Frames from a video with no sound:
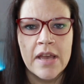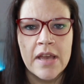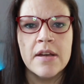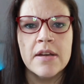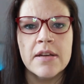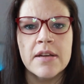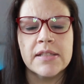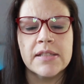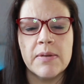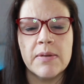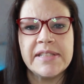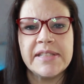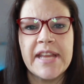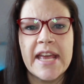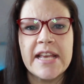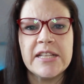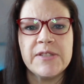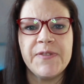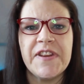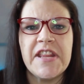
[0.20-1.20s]
So in today's
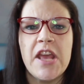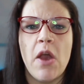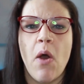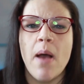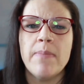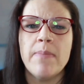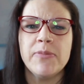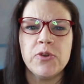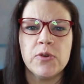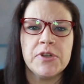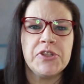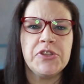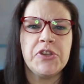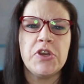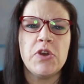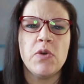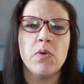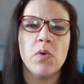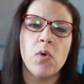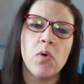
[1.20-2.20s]
video, I'm talking to
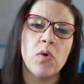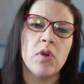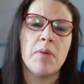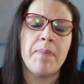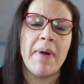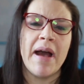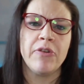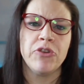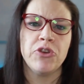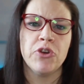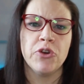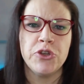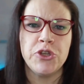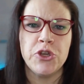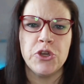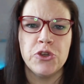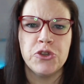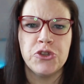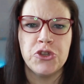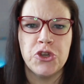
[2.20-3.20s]
you all about your
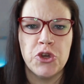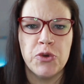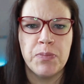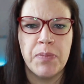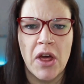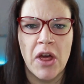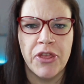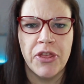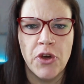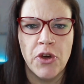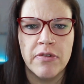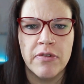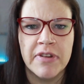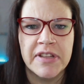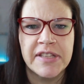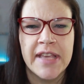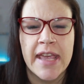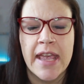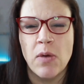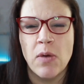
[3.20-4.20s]
YouTube
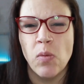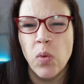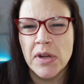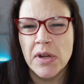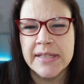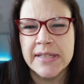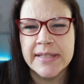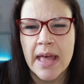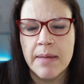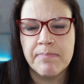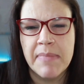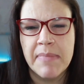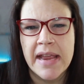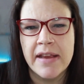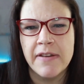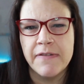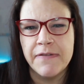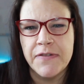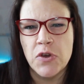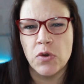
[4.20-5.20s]
authority. What does that mean
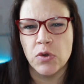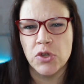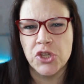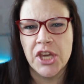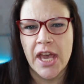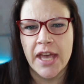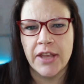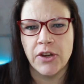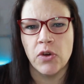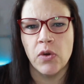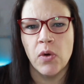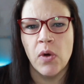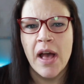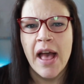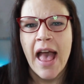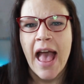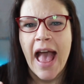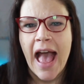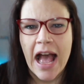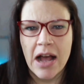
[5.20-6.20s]
for your channel?
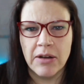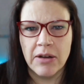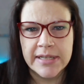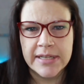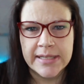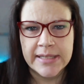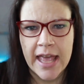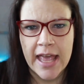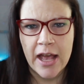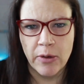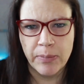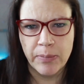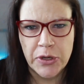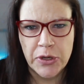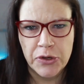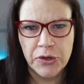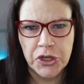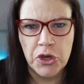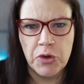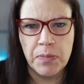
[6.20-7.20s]
How does it help
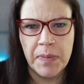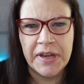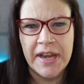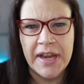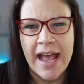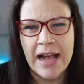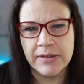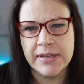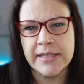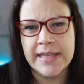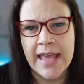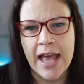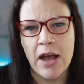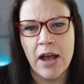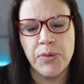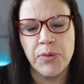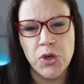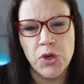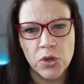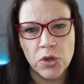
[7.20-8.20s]
YouTube, and how does it help
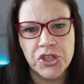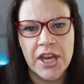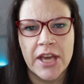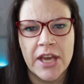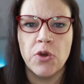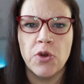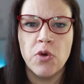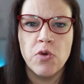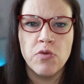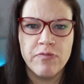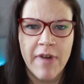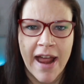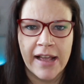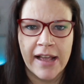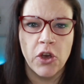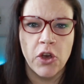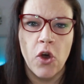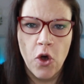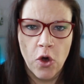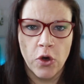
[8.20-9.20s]
your channel rank
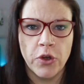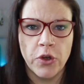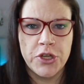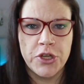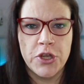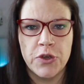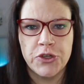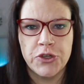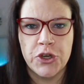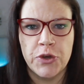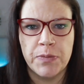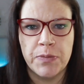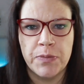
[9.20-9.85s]
on YouTube?